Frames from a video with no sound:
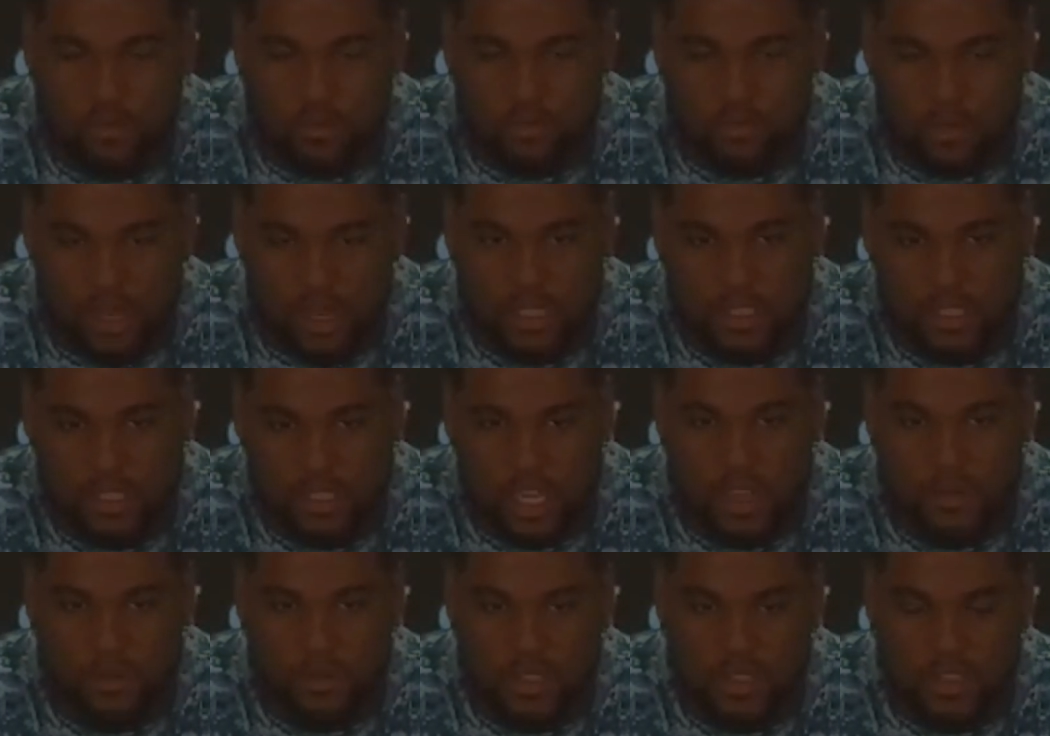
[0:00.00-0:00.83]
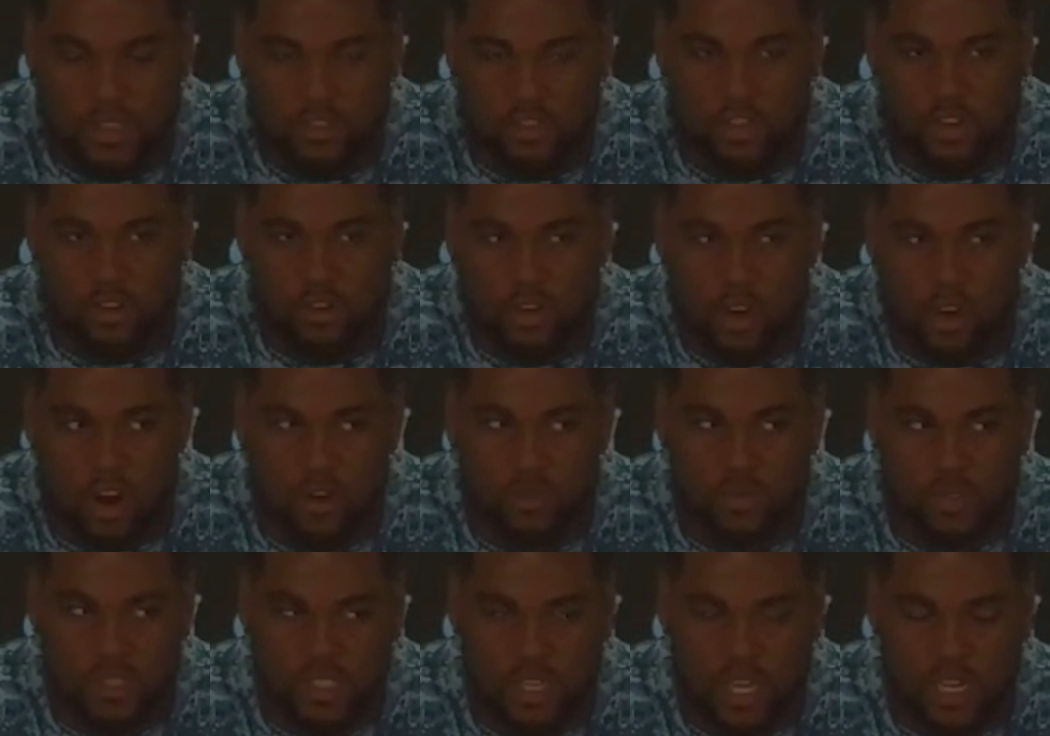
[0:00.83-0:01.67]
my assignments, you know, guard
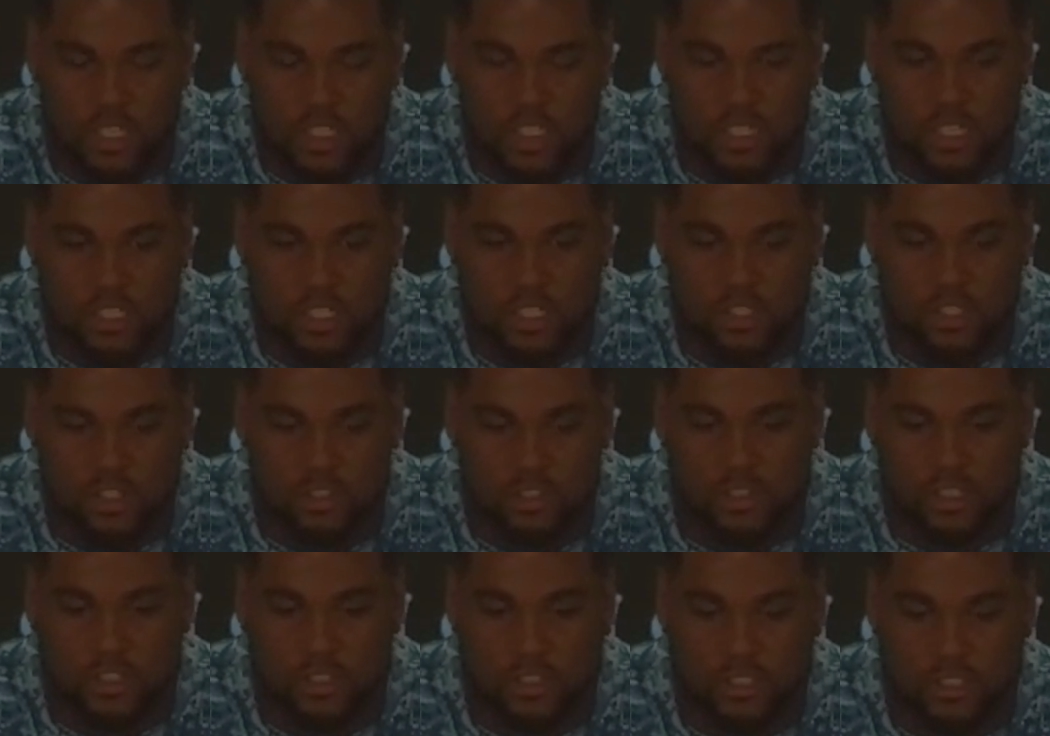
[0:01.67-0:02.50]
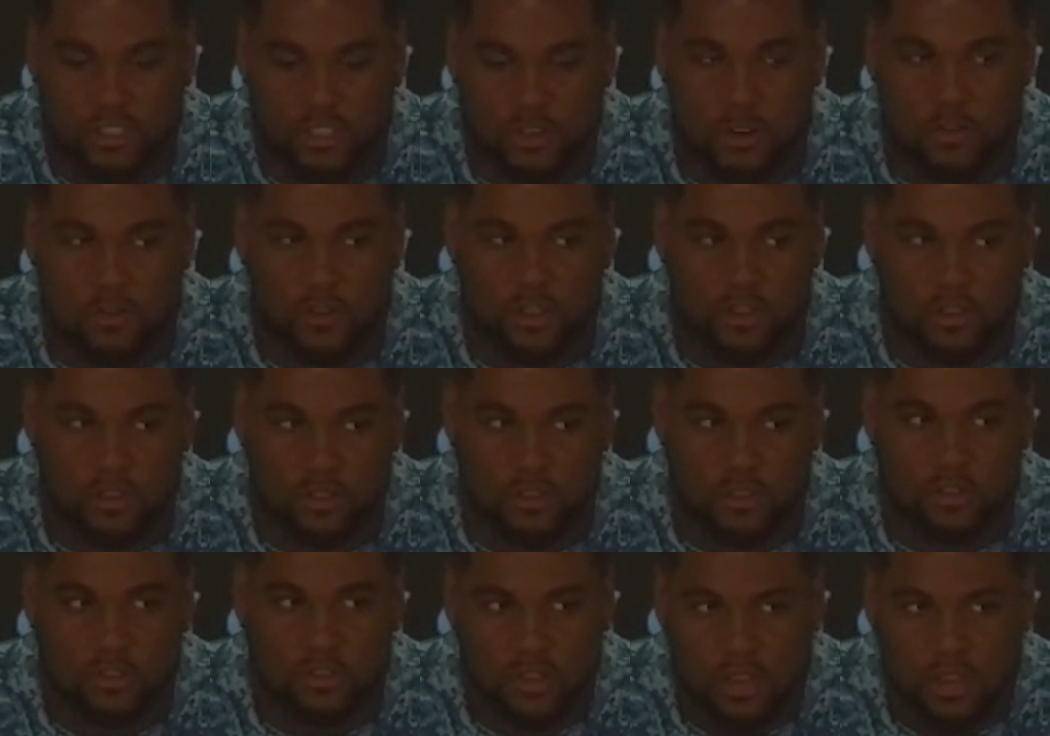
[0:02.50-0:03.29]
was kind of easy to transition over to.